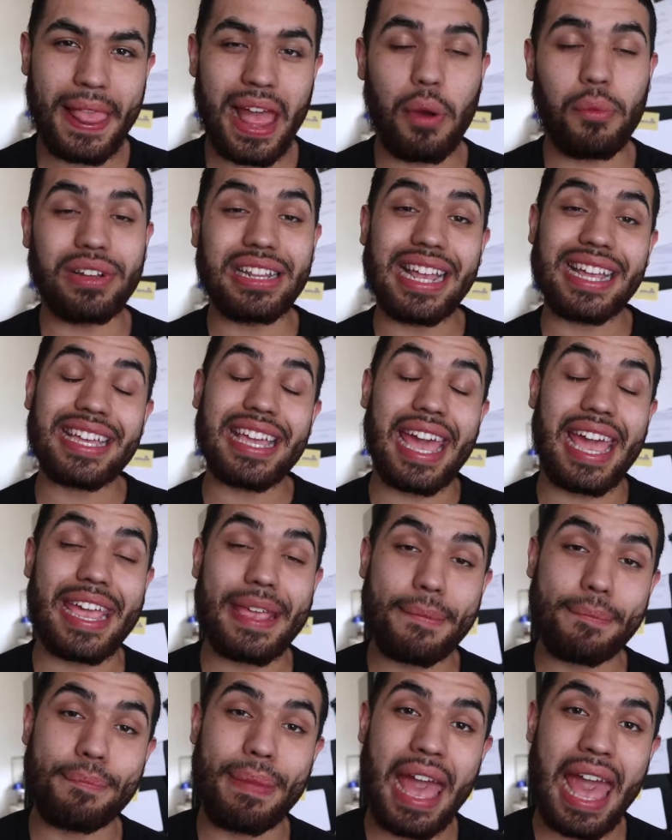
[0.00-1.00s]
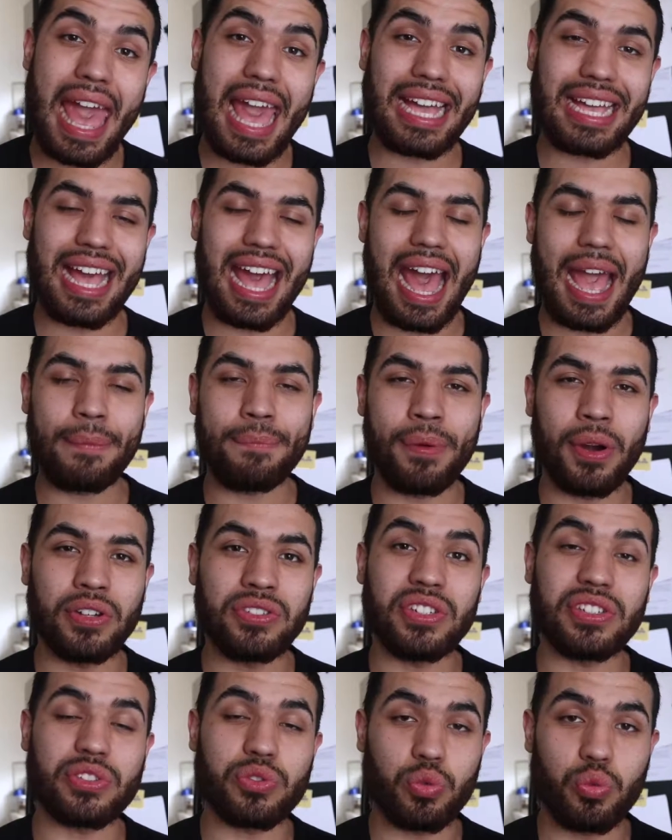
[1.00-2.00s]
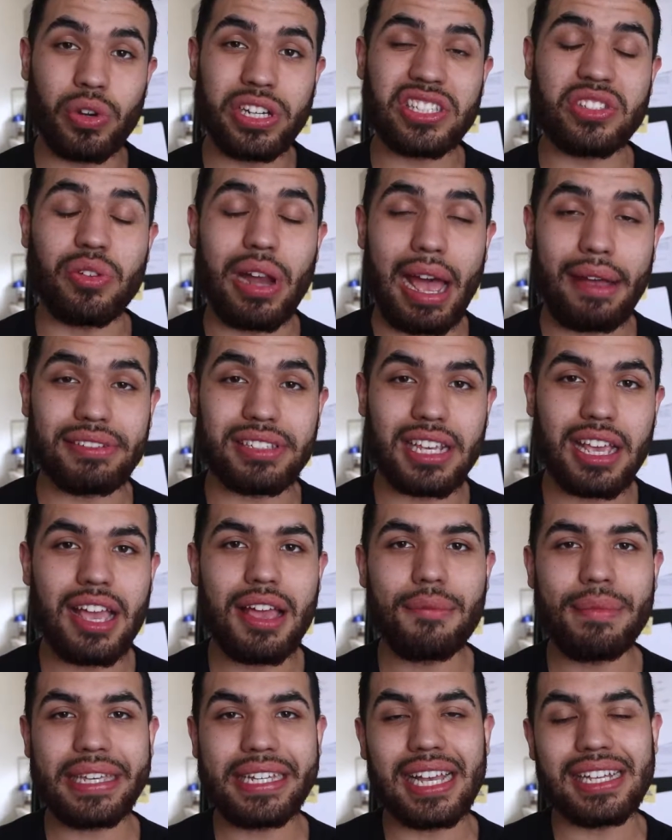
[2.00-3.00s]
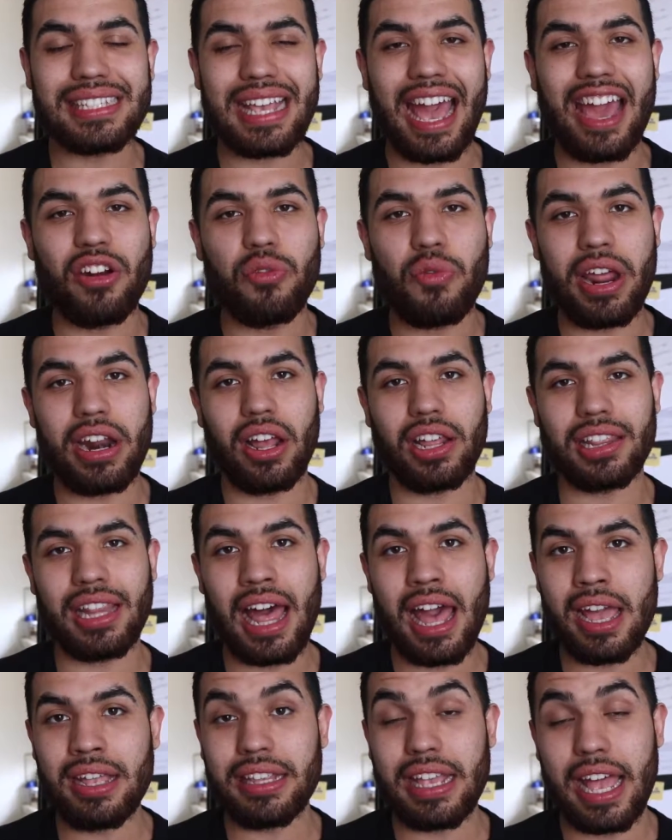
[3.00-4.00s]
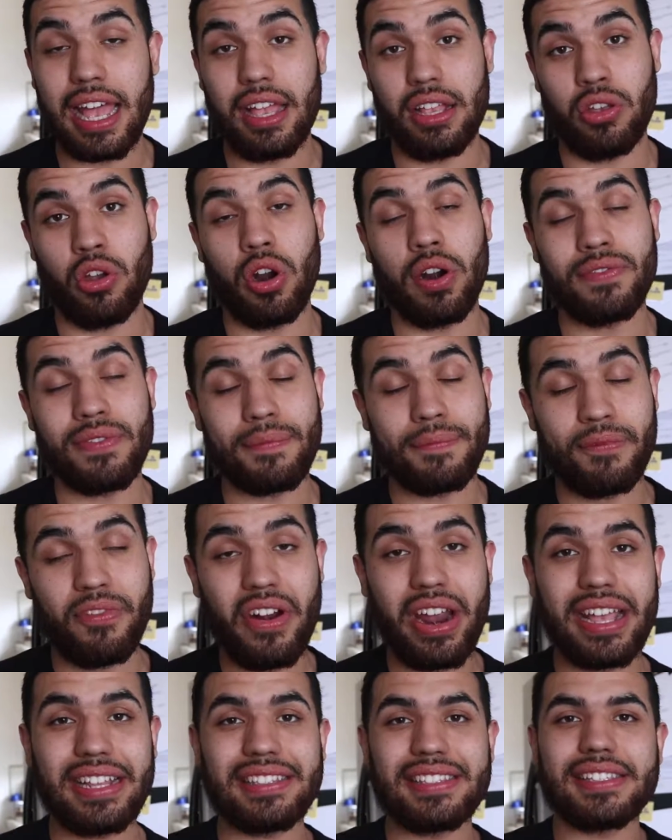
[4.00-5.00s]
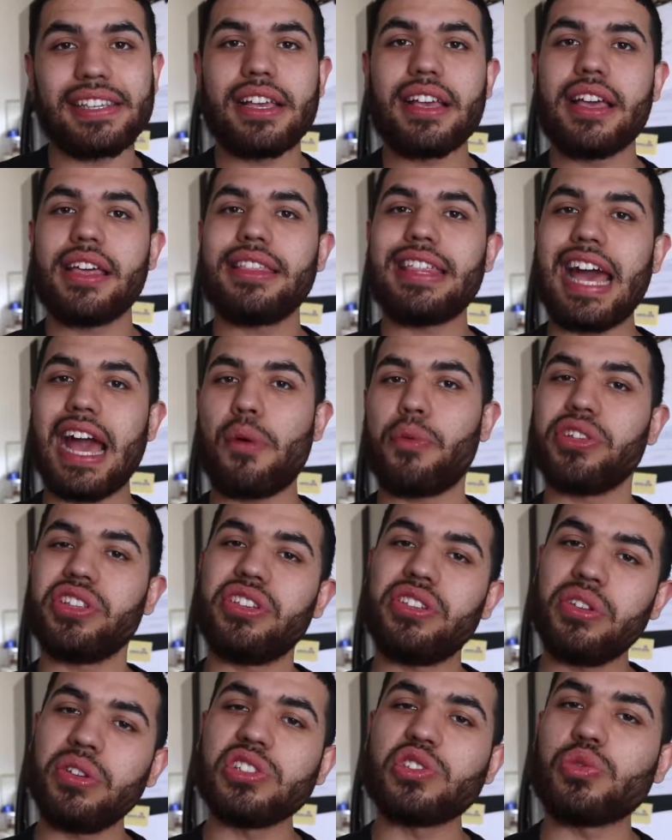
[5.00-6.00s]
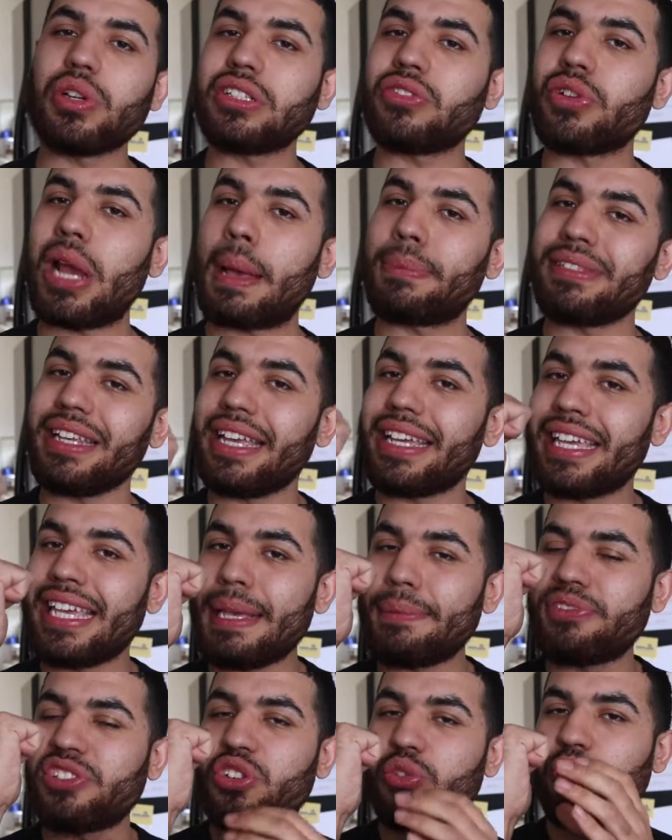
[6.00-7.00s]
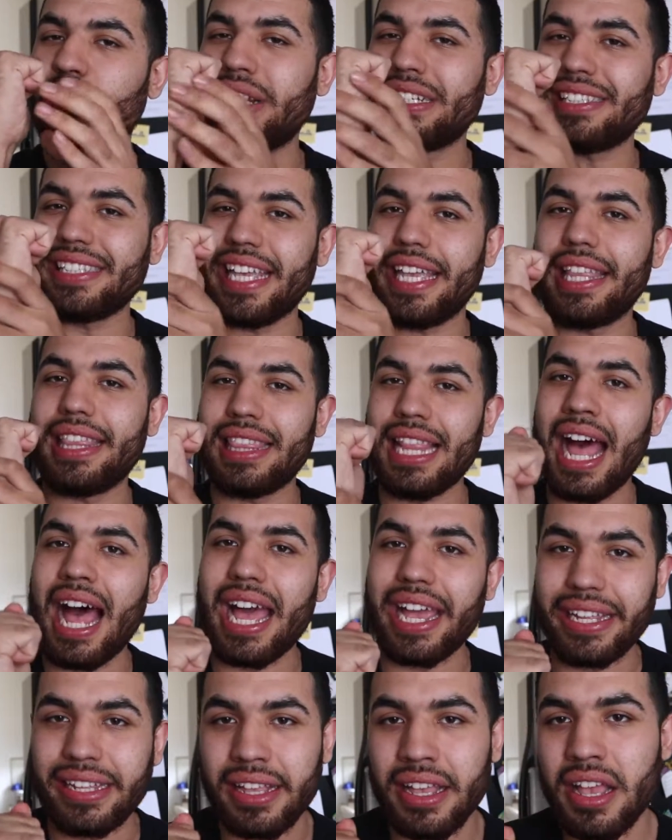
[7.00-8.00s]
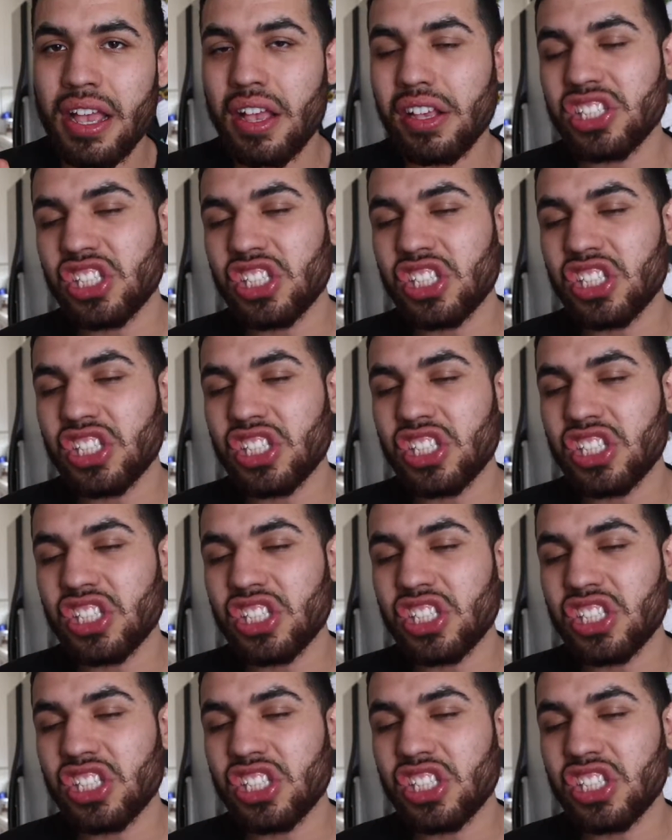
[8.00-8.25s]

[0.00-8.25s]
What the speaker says: And when I came back, I purchased wrist wraps because I had read online and heard from friends that when you use wrist wraps, it keeps your wrist in line.